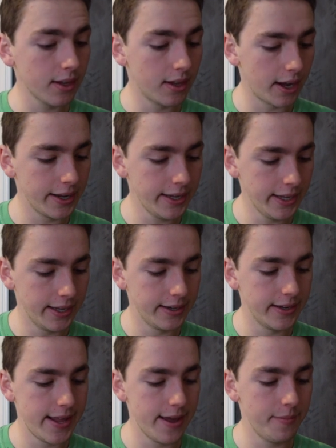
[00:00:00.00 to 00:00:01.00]
I hit
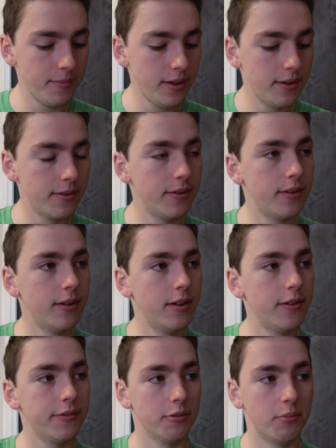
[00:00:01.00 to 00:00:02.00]
M
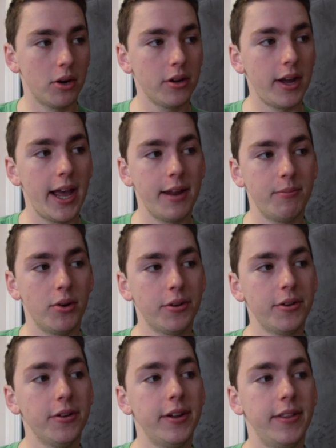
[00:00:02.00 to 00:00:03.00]
for add
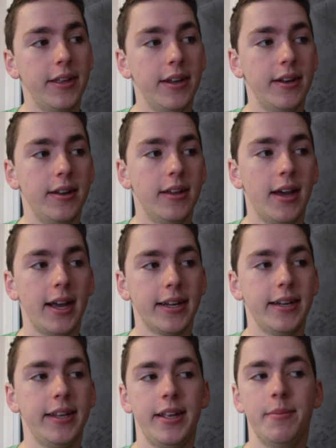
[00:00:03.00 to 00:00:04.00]
marker, and then I can
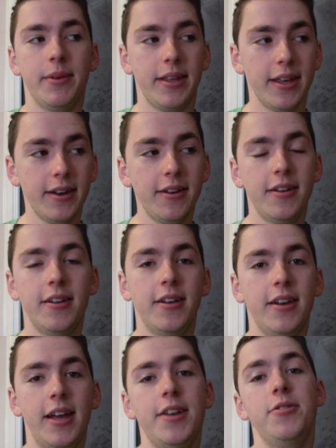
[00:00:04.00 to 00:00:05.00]
hit M again,
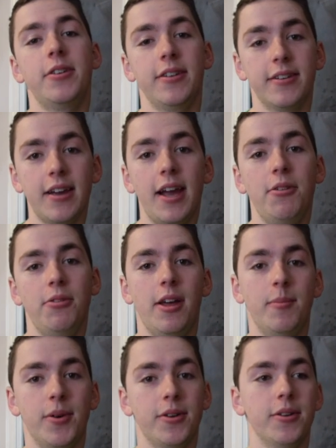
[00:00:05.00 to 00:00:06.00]
and you can title
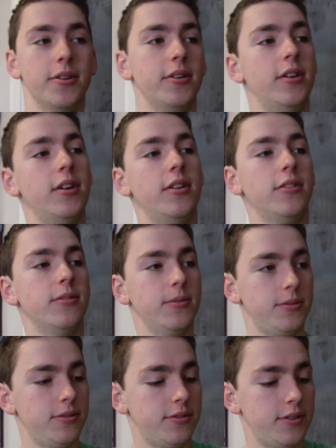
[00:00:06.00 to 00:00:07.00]
that marker. So we'll just